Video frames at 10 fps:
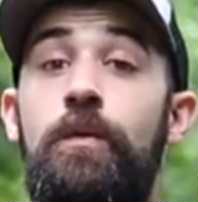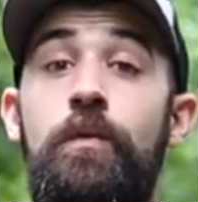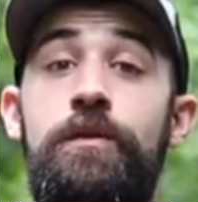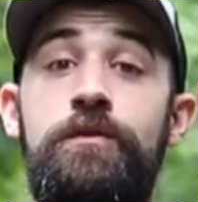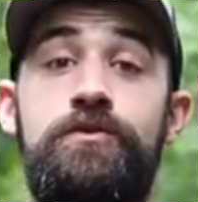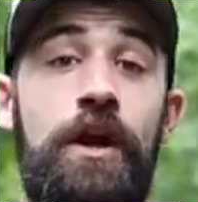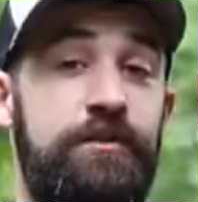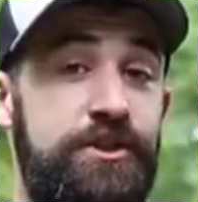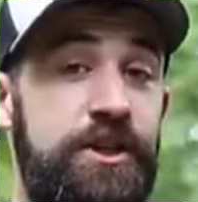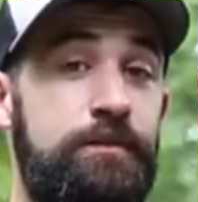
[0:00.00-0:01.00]
Whether you
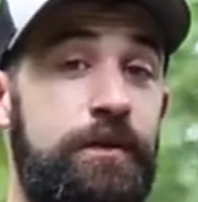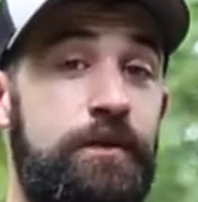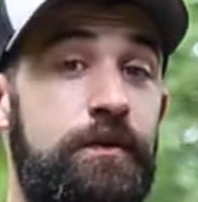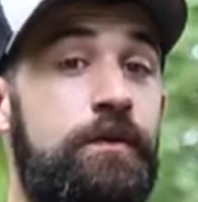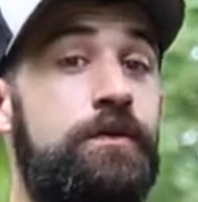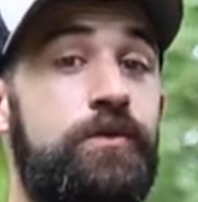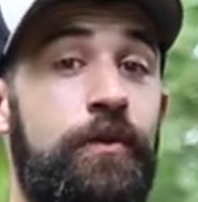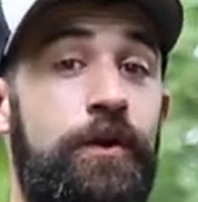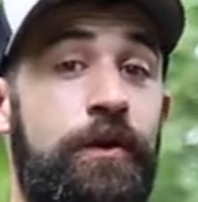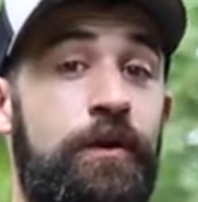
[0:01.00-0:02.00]
drive a Jeep,
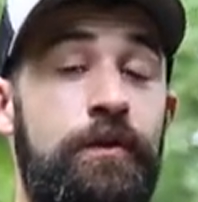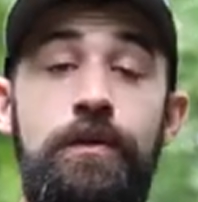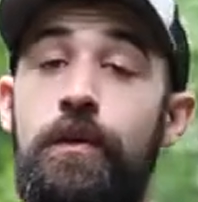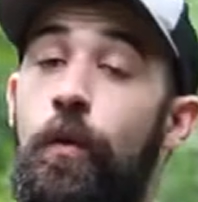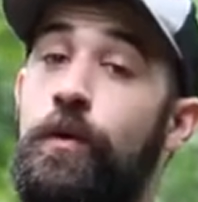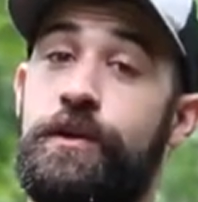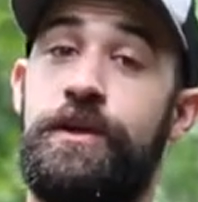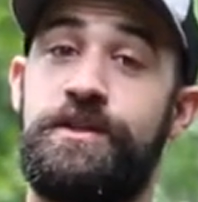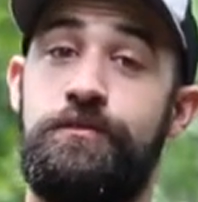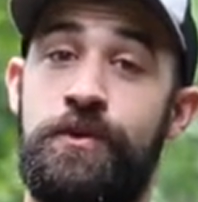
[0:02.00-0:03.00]
Toyota, or a
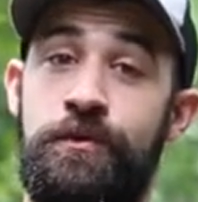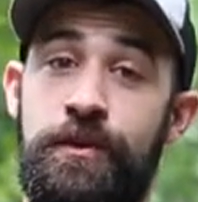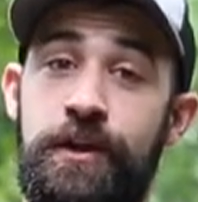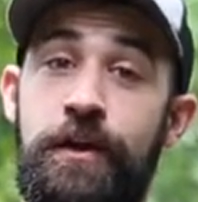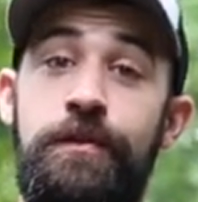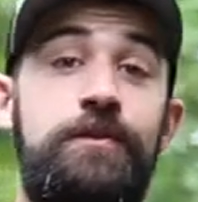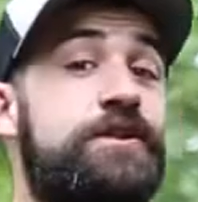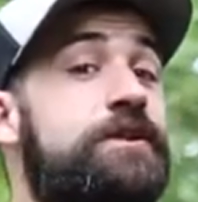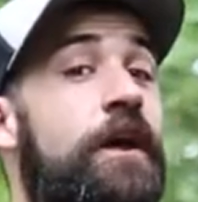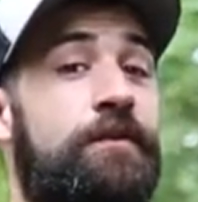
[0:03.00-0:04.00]
custom trail rig,
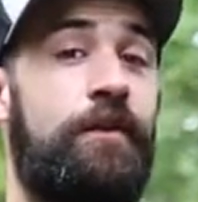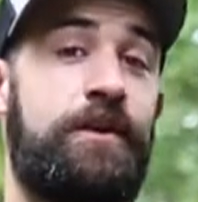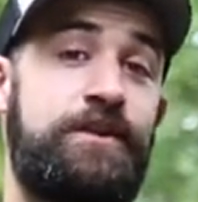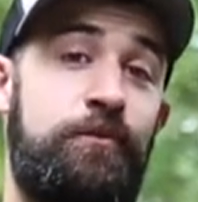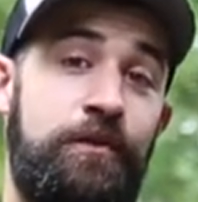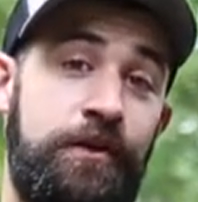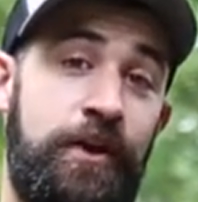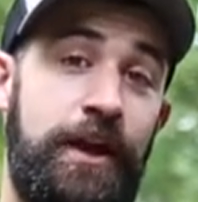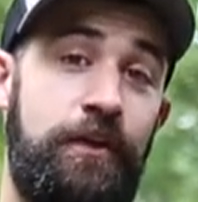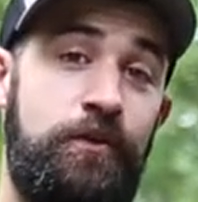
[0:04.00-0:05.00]
there's nothing like exploring the
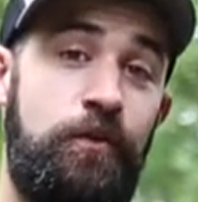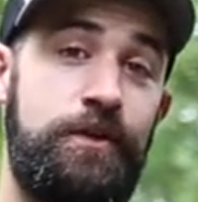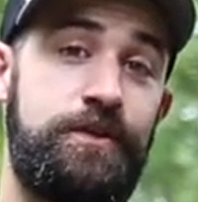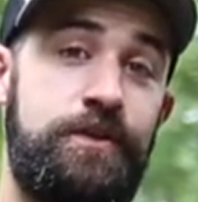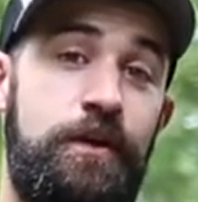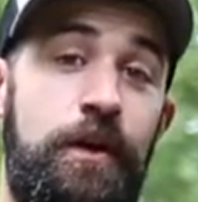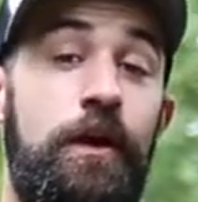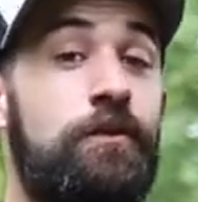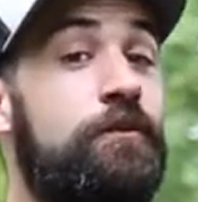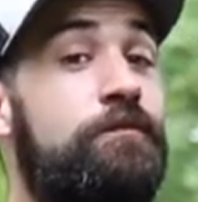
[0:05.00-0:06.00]
great outdoors.
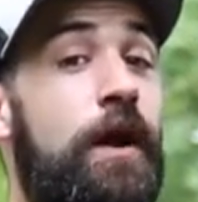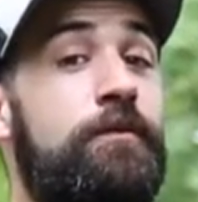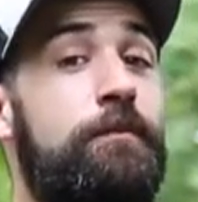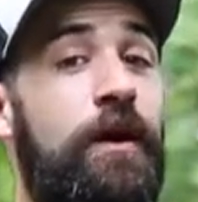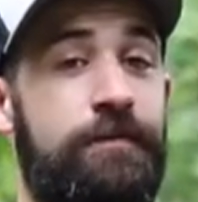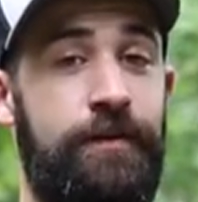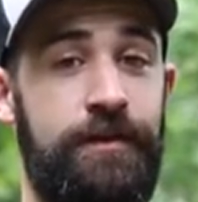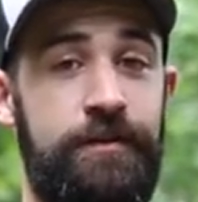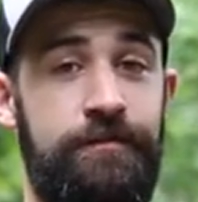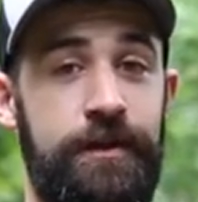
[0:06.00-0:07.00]
You've probably
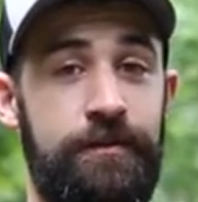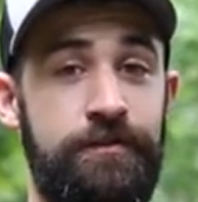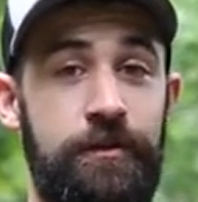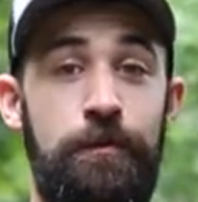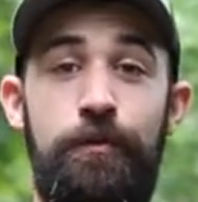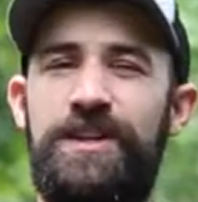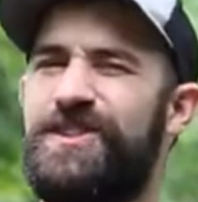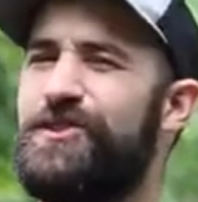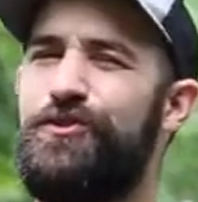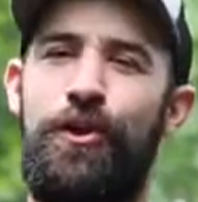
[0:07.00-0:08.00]
modified your vehicle to go
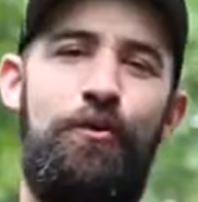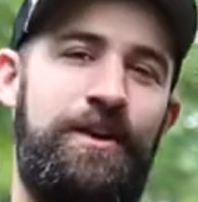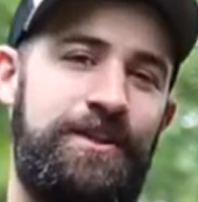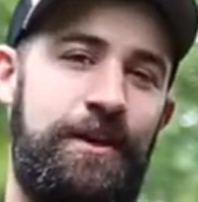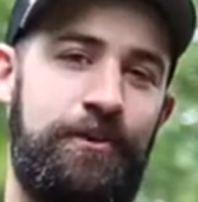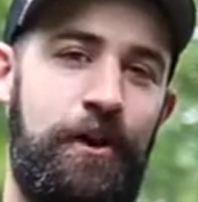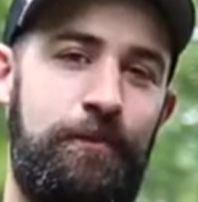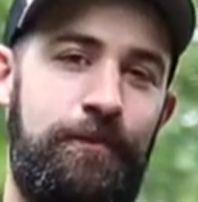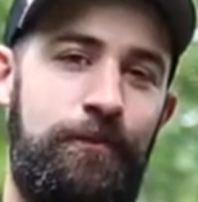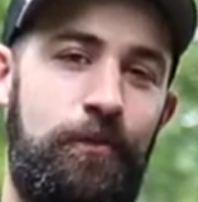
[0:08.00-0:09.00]
places no one has ever
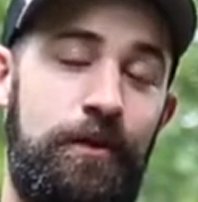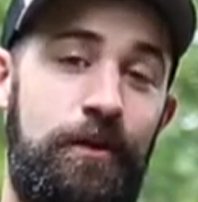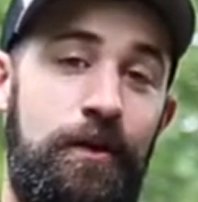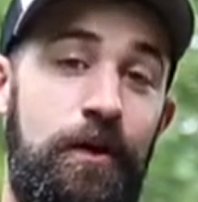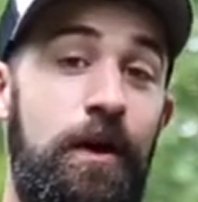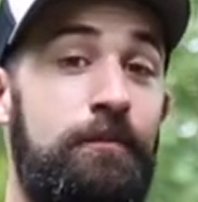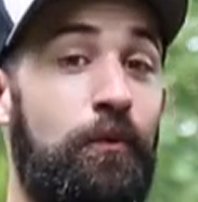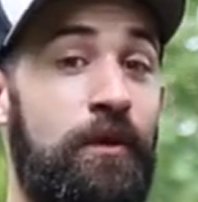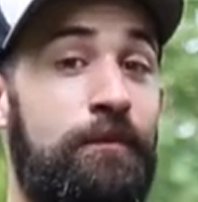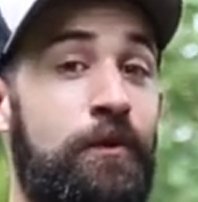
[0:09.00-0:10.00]
gone before, but
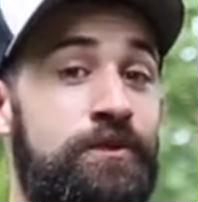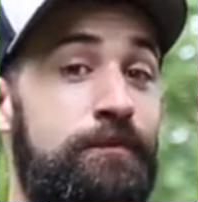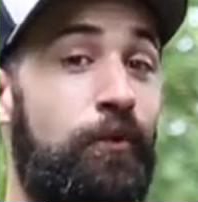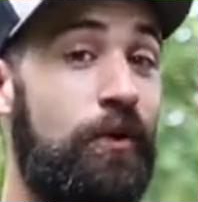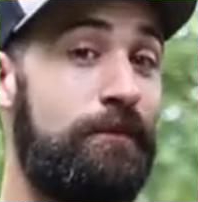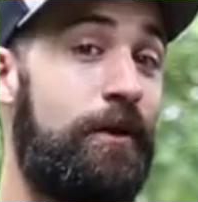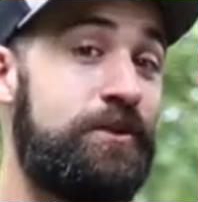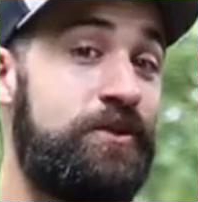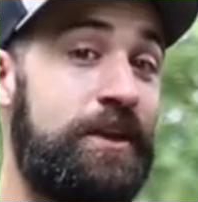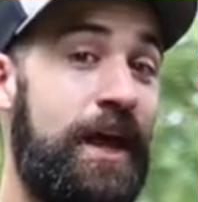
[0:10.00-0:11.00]
one of the most important
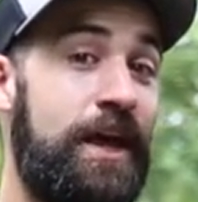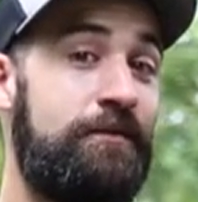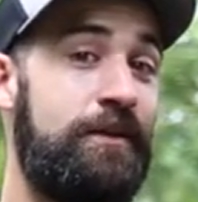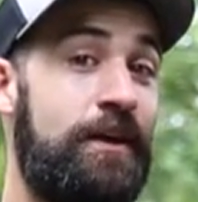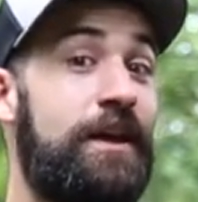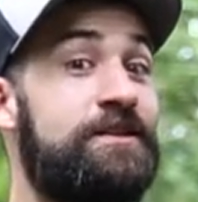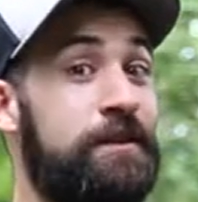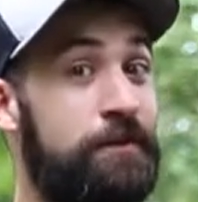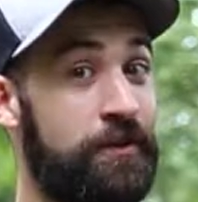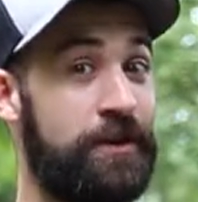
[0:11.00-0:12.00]
mods you can have is
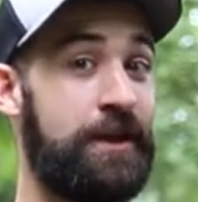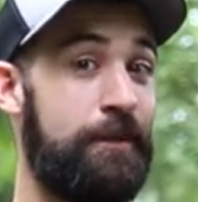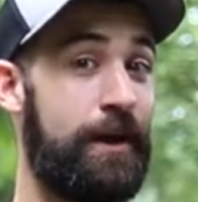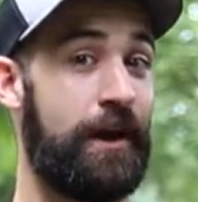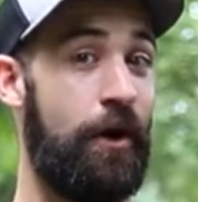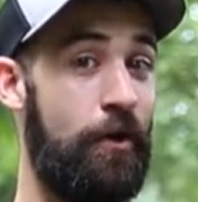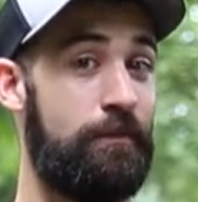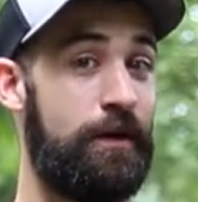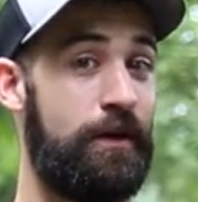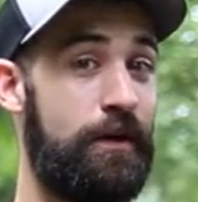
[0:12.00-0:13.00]
the ability to get back home.